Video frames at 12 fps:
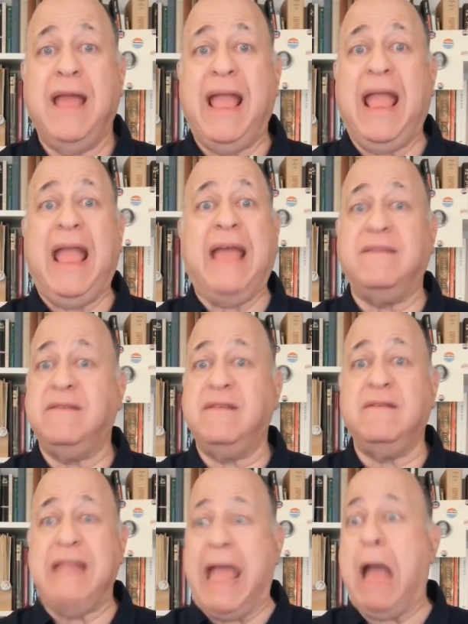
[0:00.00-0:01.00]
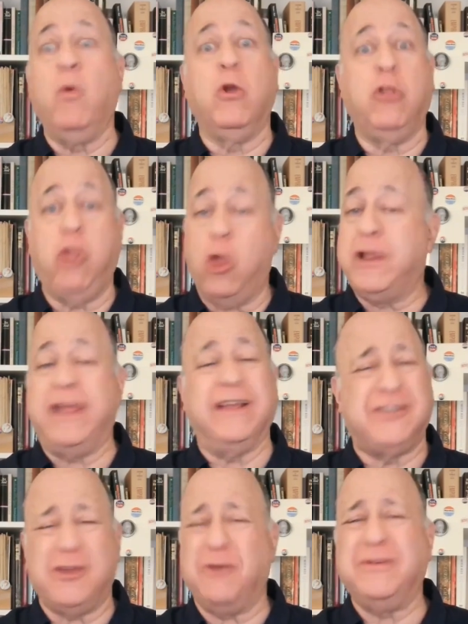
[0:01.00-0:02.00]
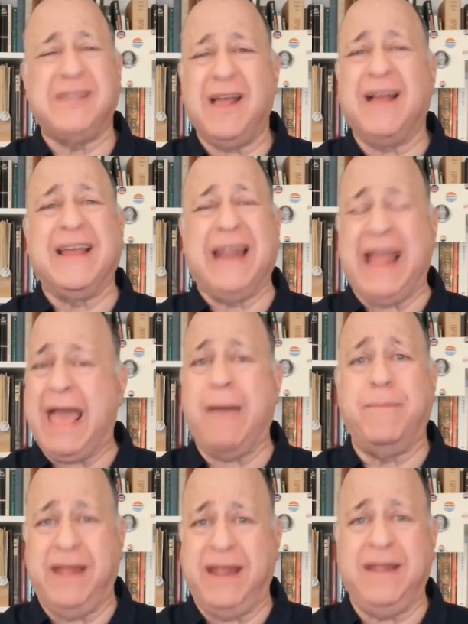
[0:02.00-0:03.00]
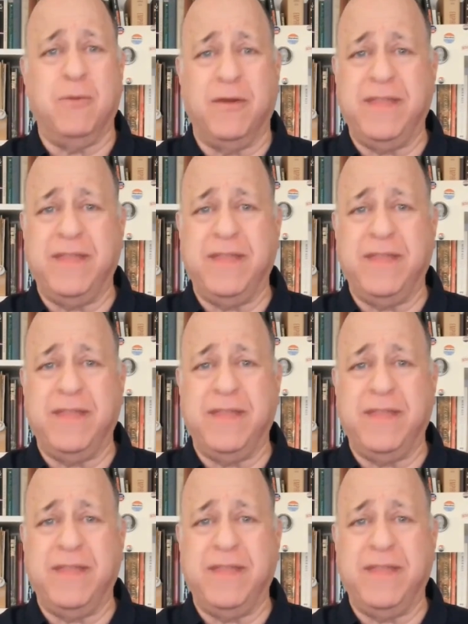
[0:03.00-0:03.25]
and now we're looking, so it's not going to happen anymore.